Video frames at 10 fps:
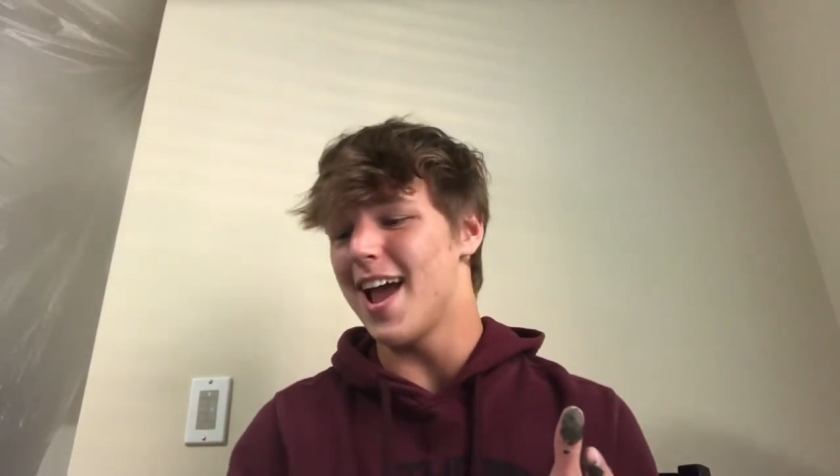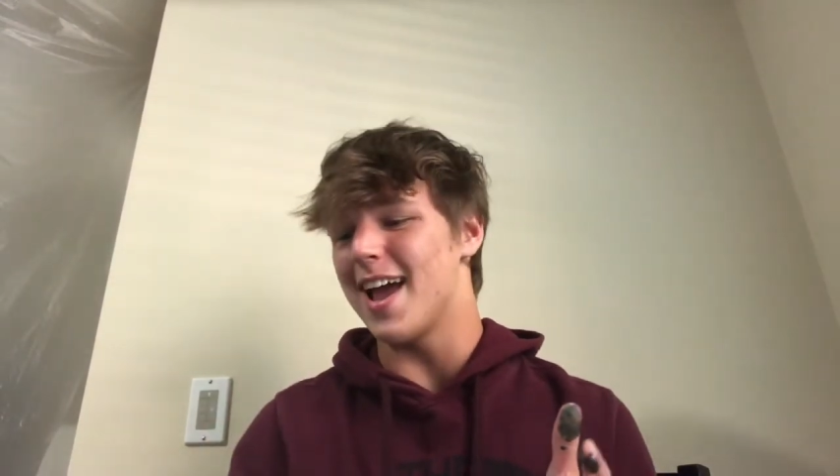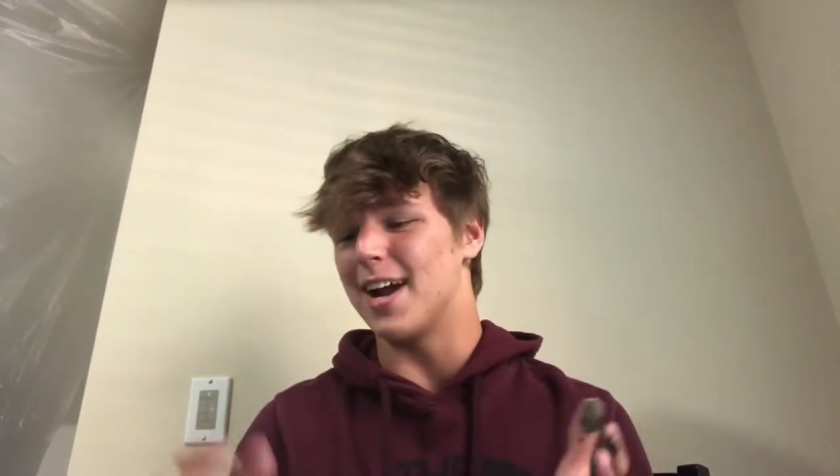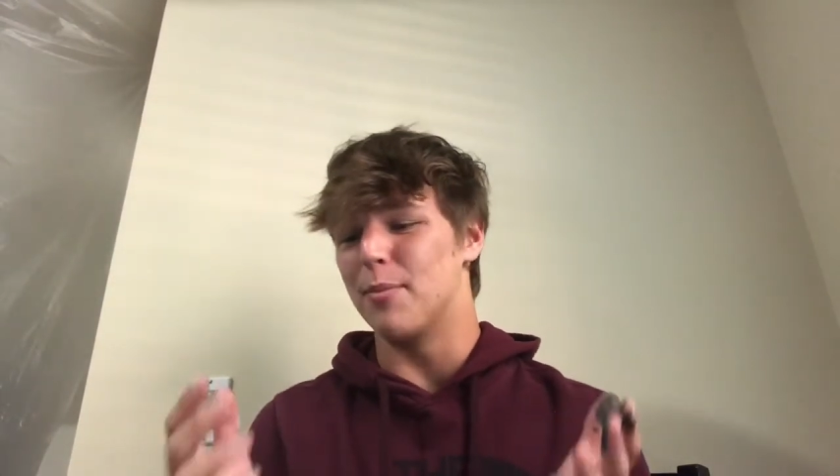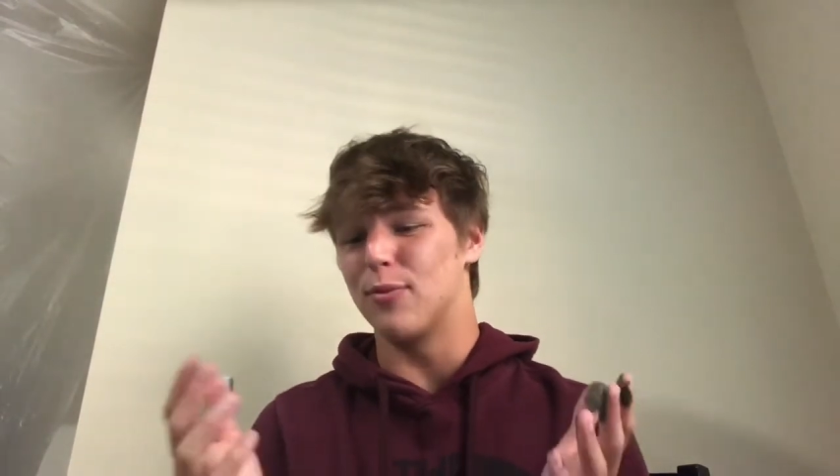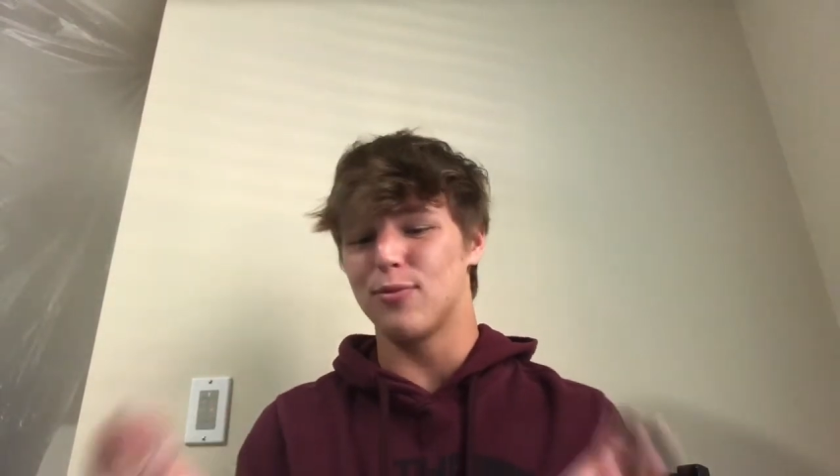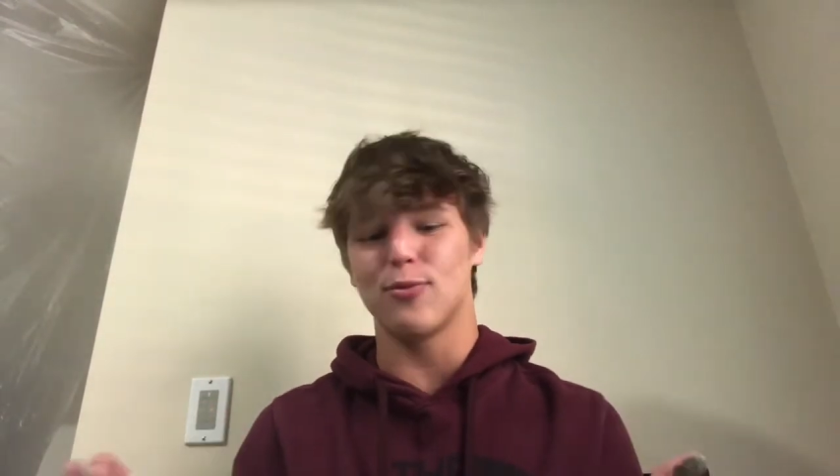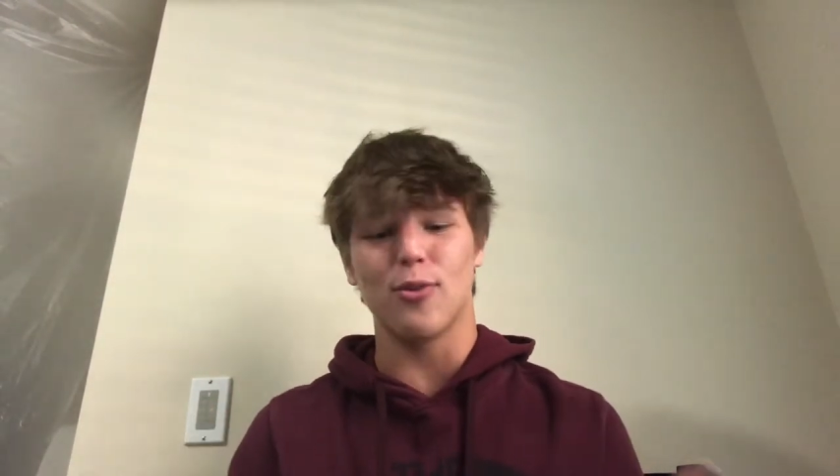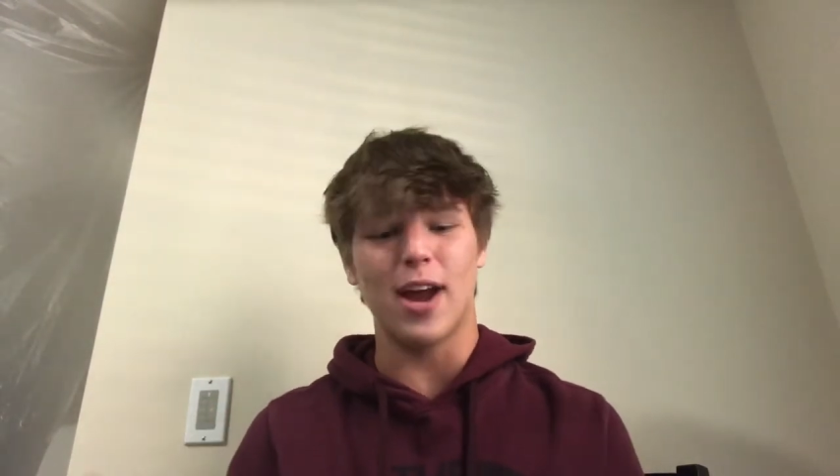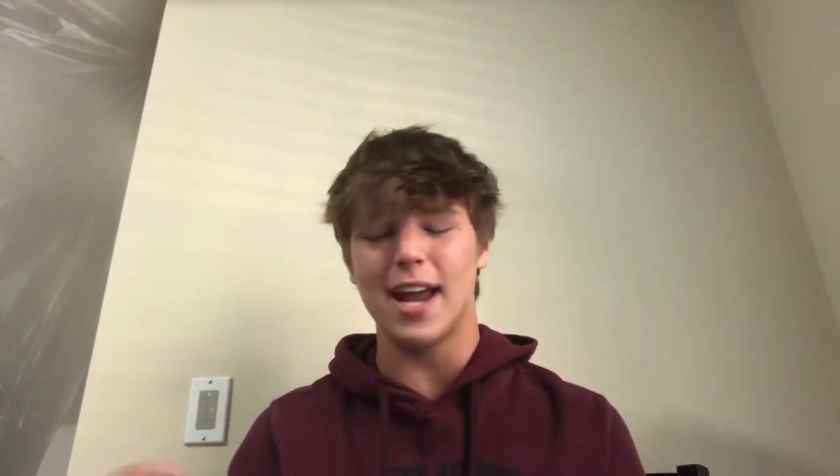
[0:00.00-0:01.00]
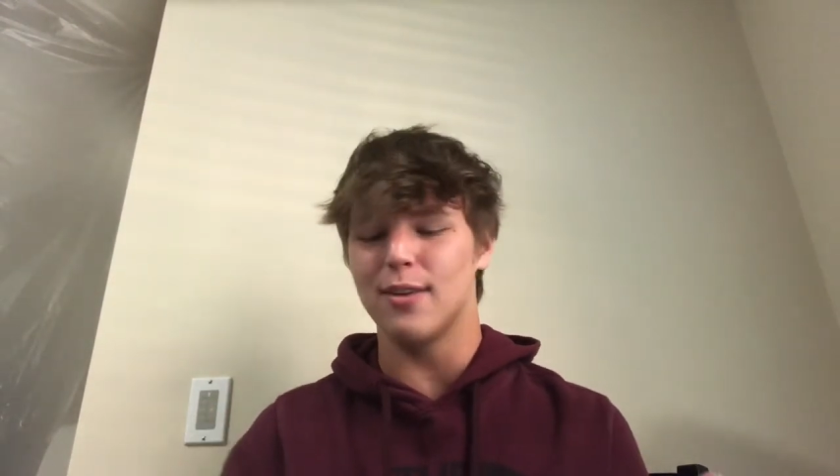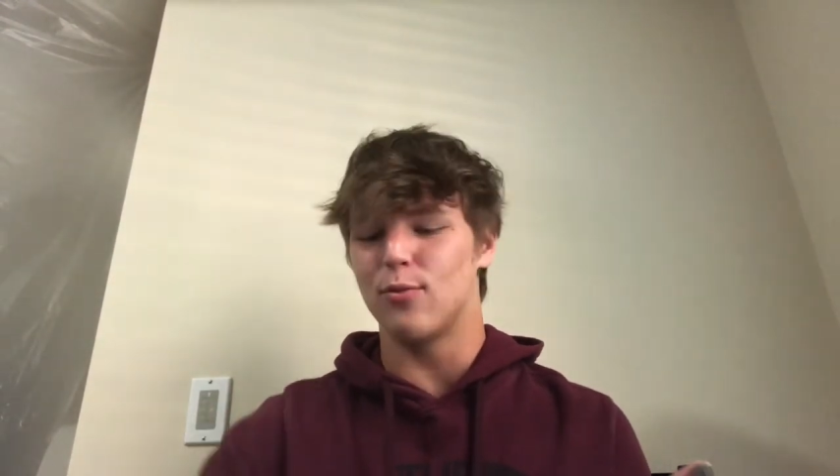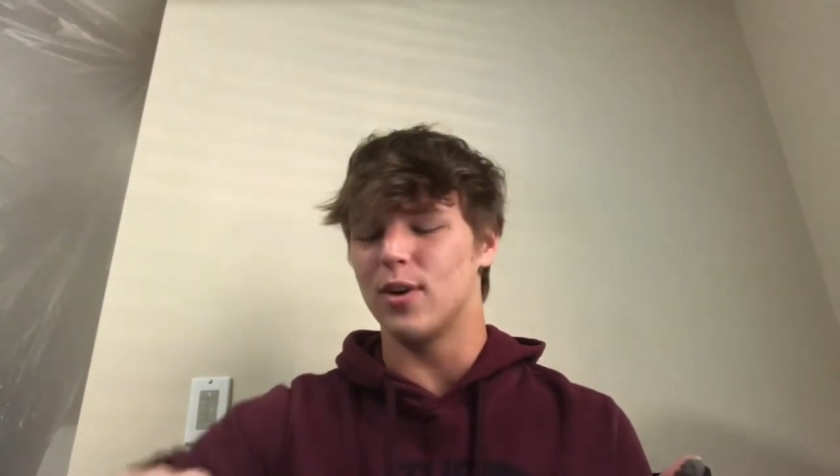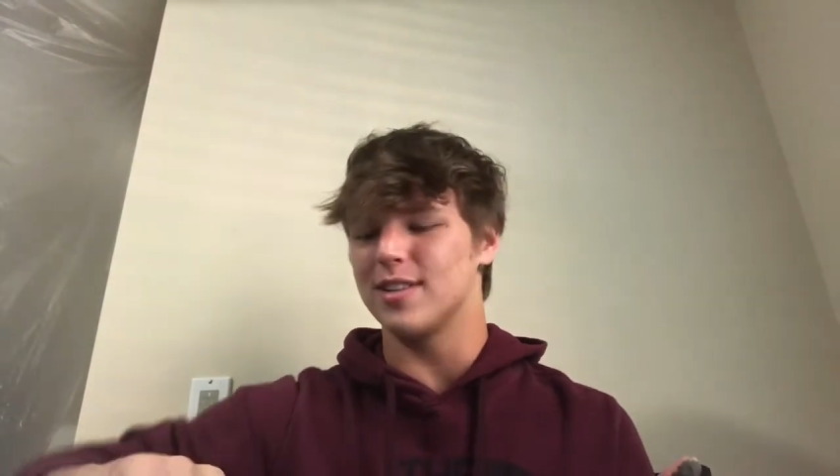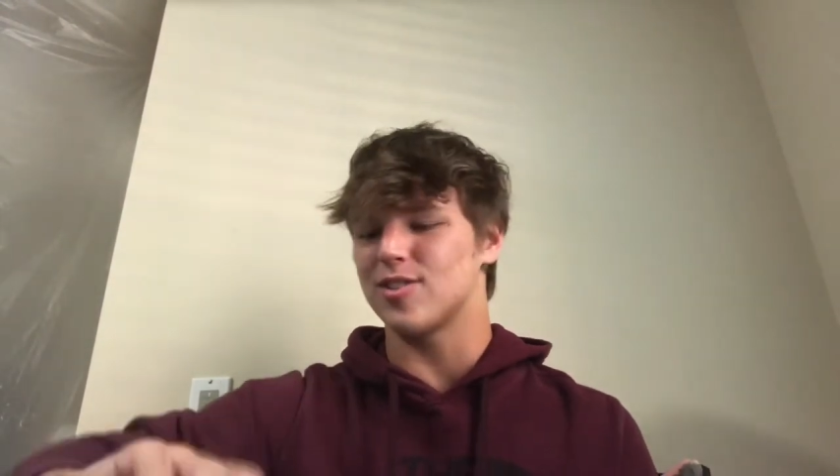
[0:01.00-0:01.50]
and I'm afraid of
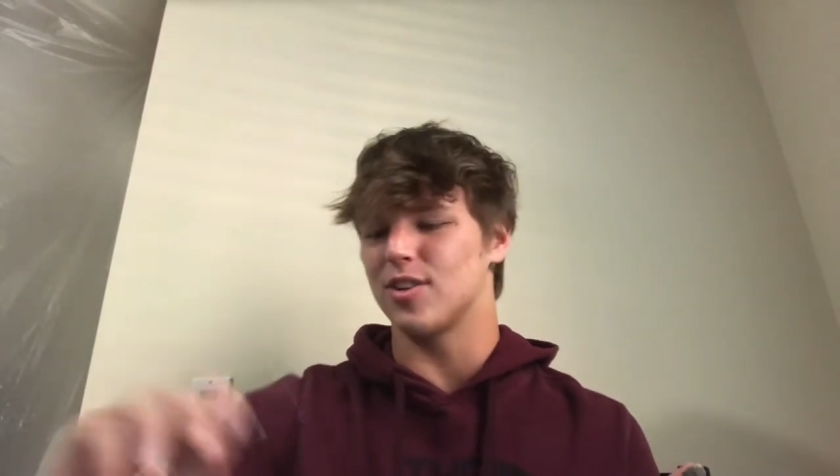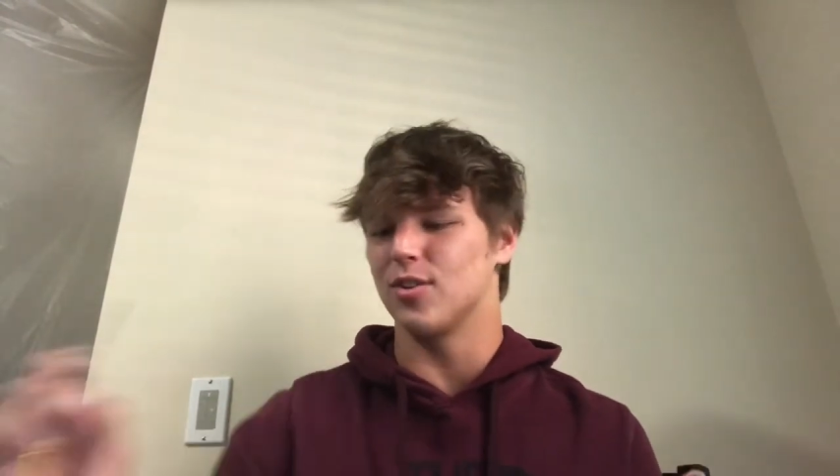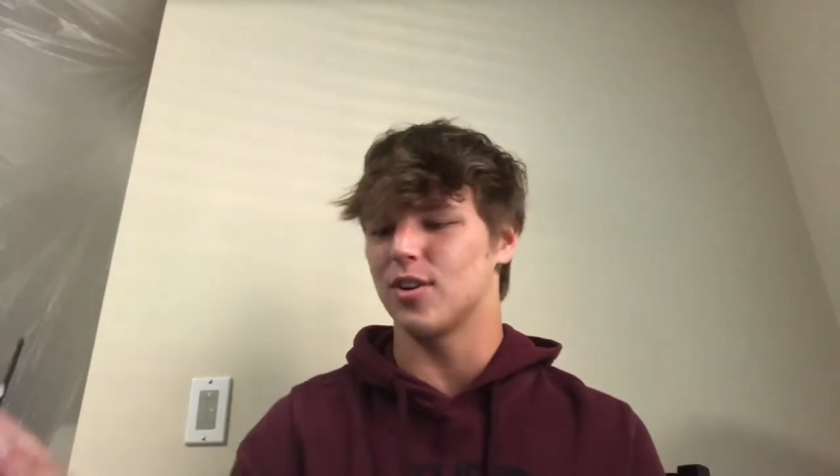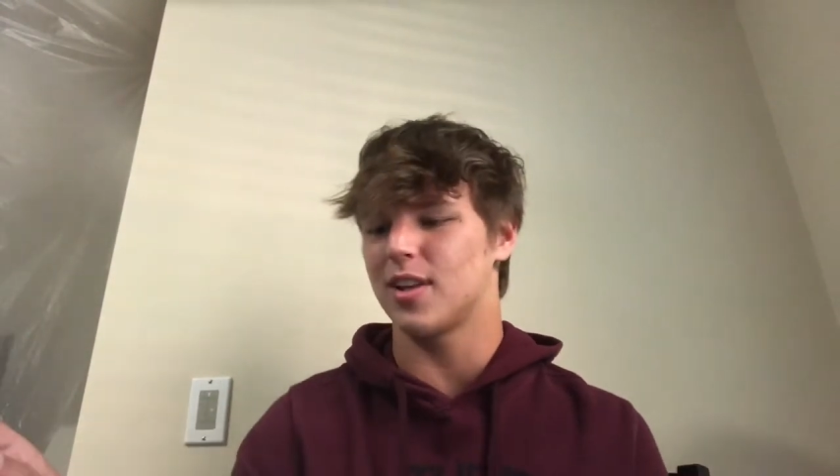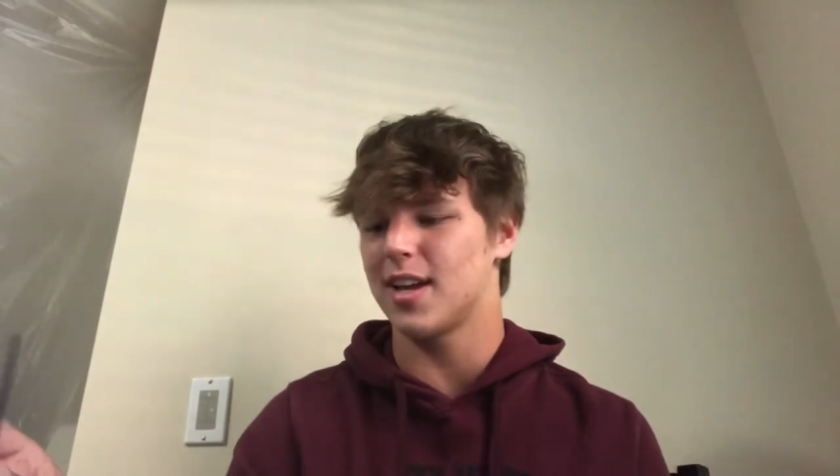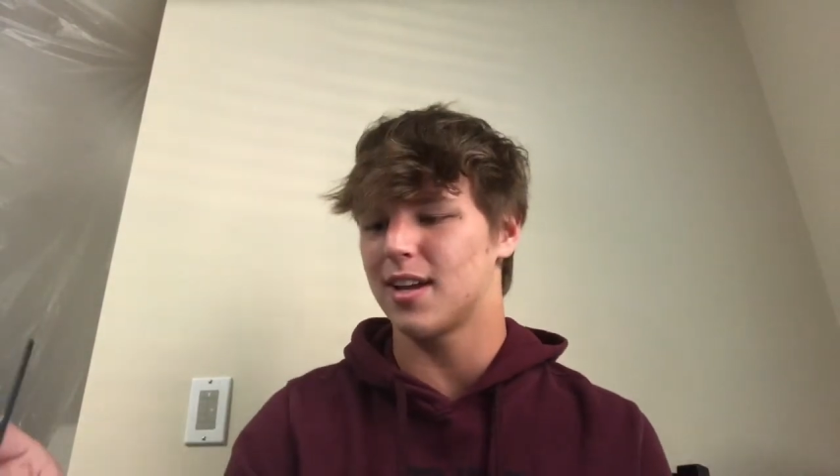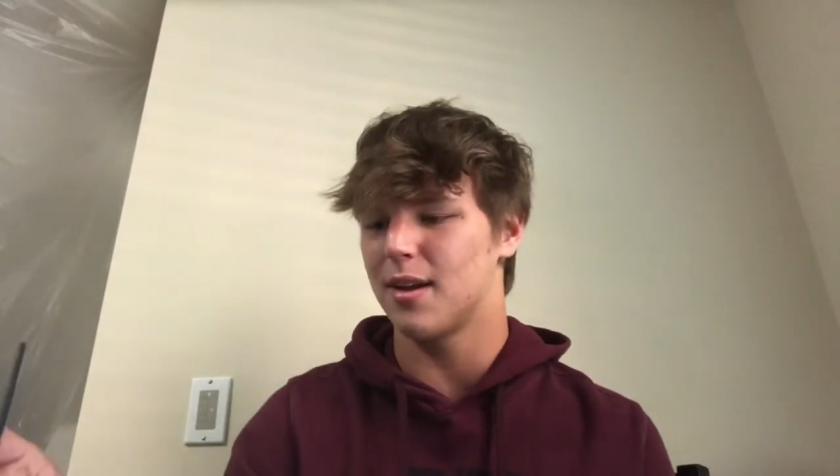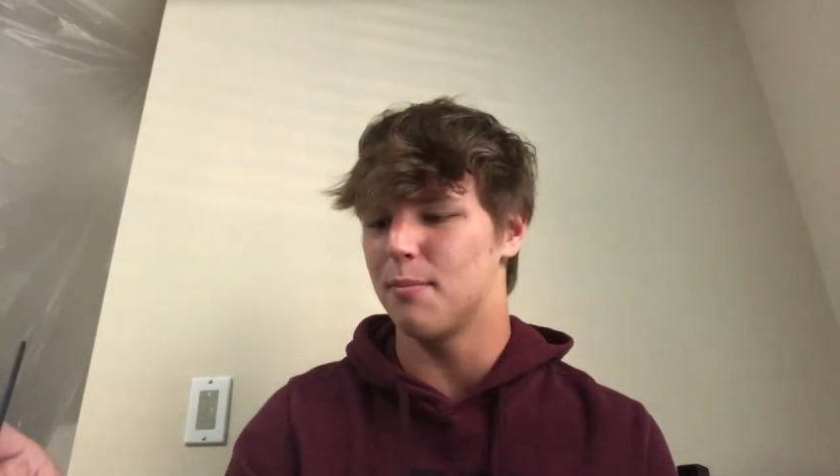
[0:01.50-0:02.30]
what it's gonna look like,